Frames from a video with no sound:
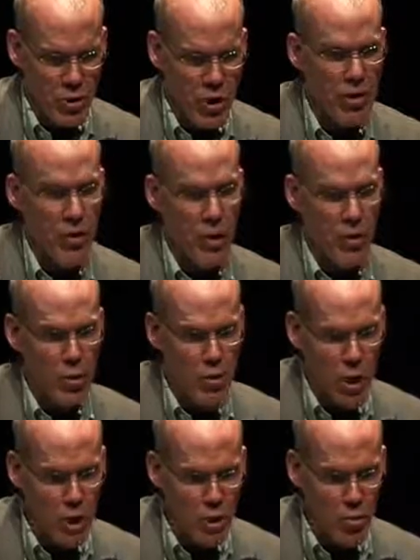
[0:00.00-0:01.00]
and they're now had
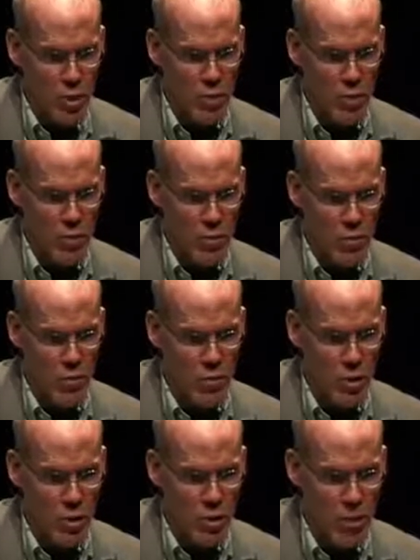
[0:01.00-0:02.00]
graduated. There were
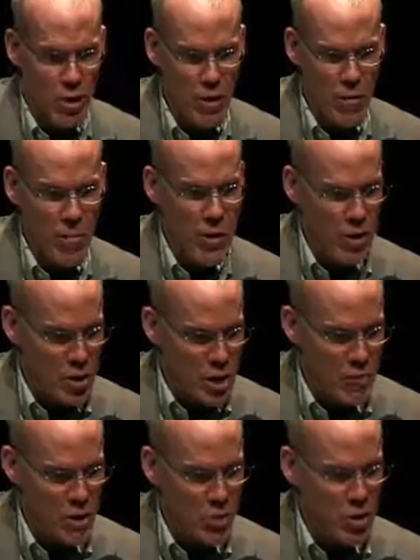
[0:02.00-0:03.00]
23.
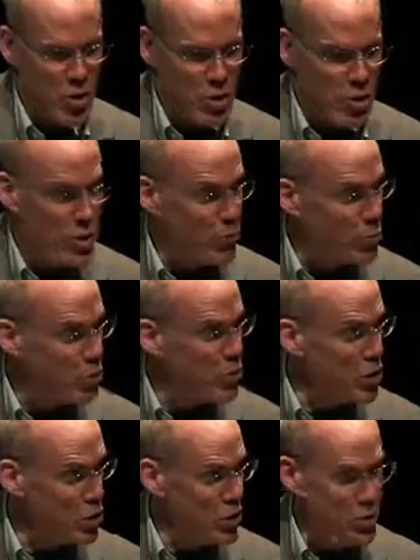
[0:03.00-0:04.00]
7 was a good number
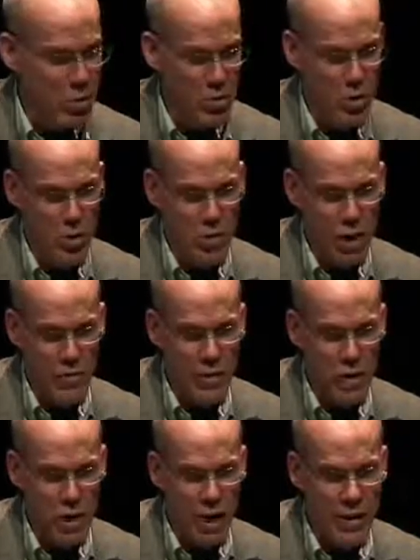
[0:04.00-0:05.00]
because there are
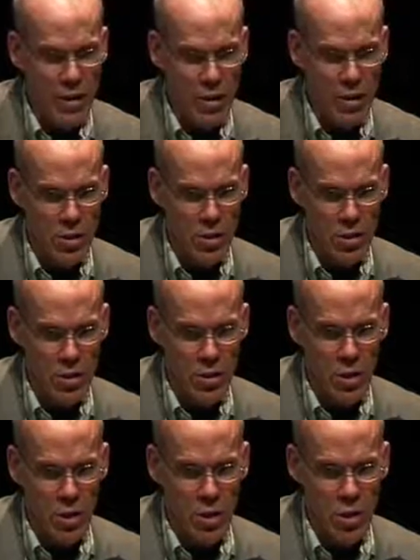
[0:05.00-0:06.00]
7 continents. So
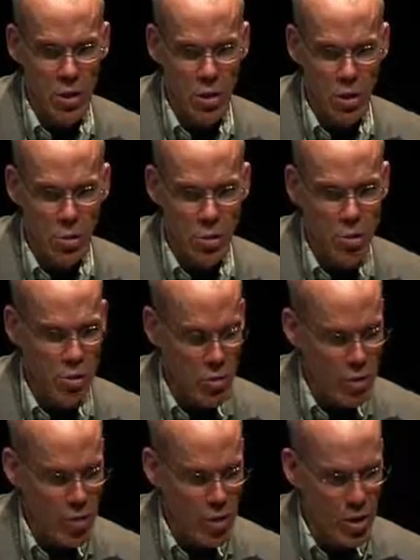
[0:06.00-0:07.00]
each one
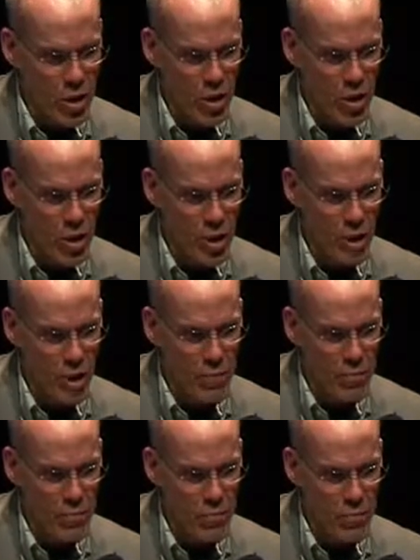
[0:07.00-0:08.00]
took one.
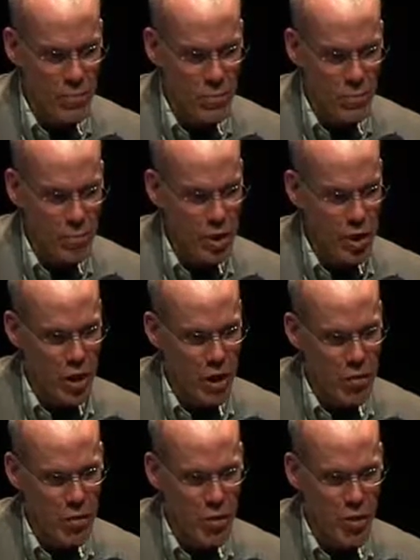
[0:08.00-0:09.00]
The guy
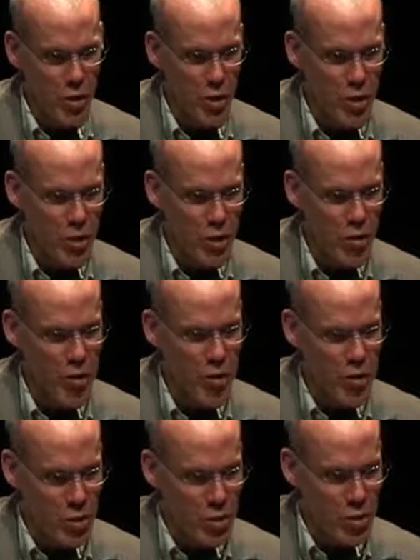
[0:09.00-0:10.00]
who took the
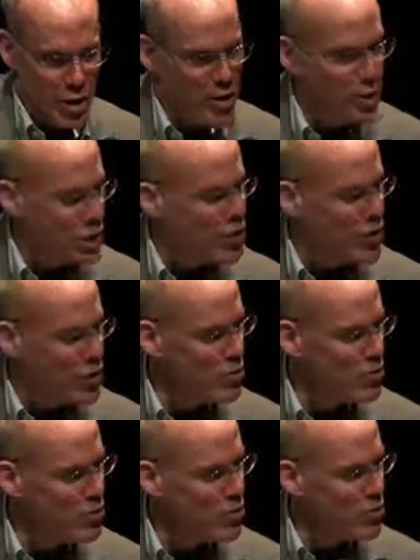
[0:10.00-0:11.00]
Antarctic took the internet
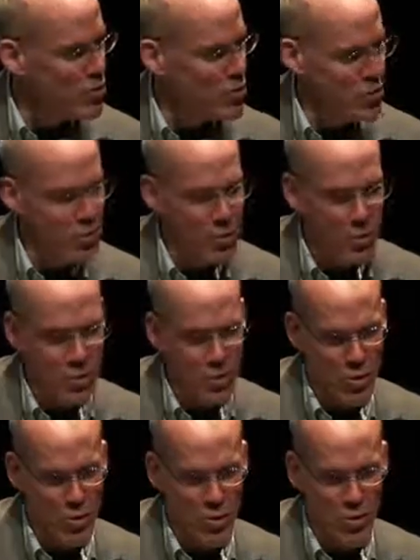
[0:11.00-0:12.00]
too. It's
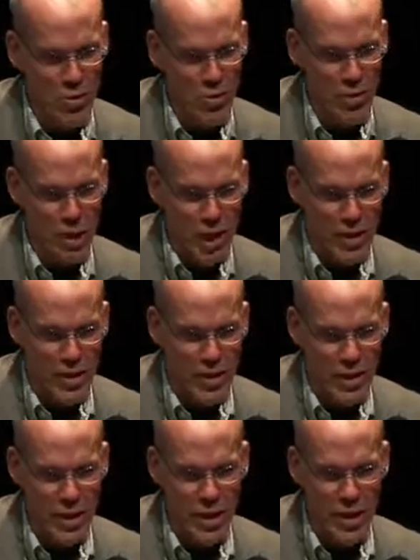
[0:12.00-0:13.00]
sort of its own
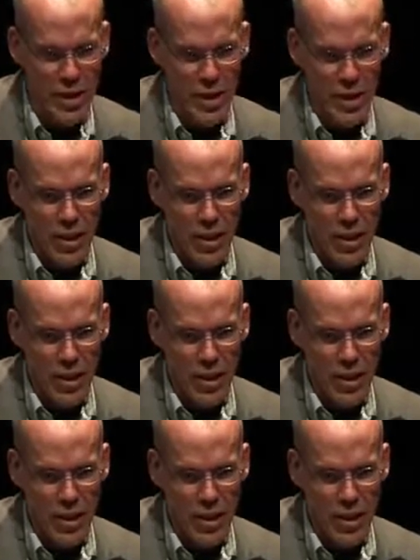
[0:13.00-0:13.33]
continent. And